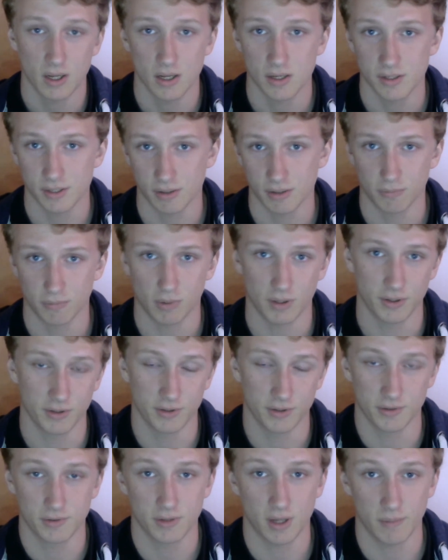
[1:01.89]
So the one
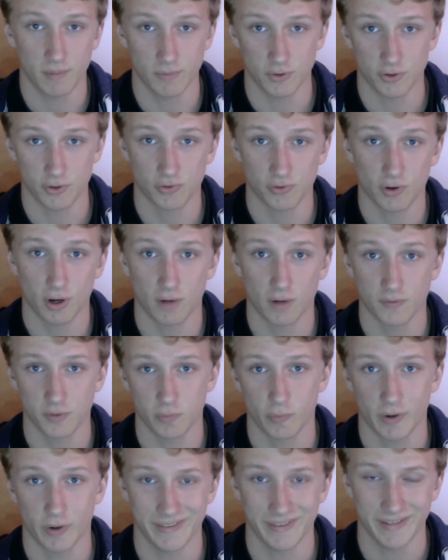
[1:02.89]
the, um, the draft and one